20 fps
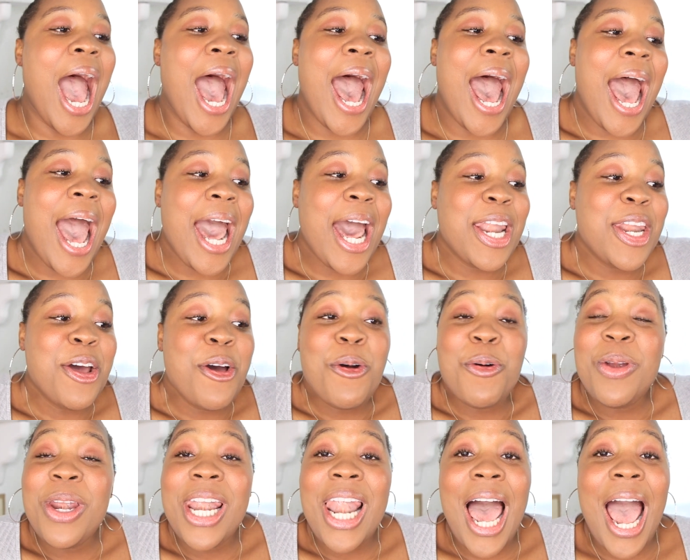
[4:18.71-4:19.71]
I
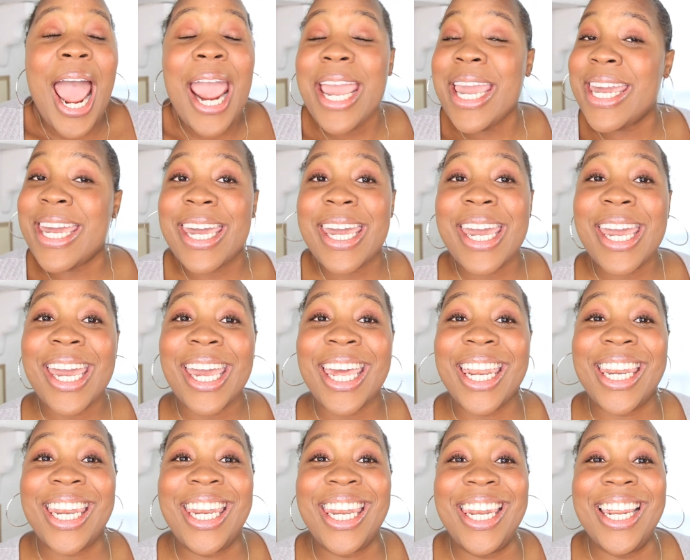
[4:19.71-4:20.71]
don't like
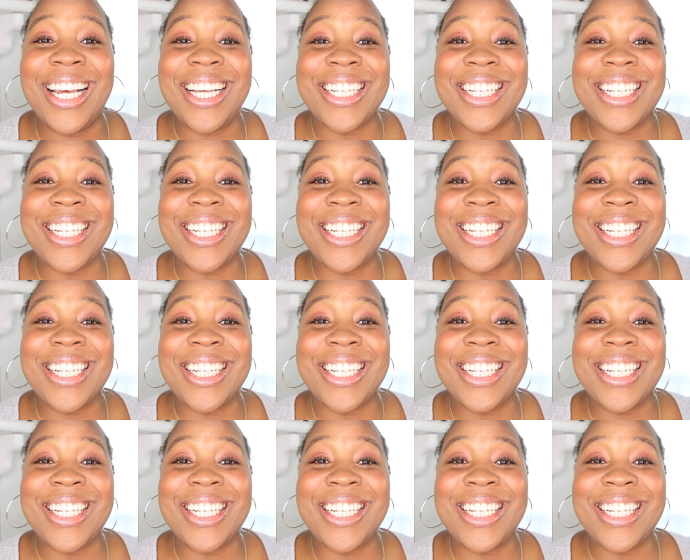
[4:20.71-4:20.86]
it.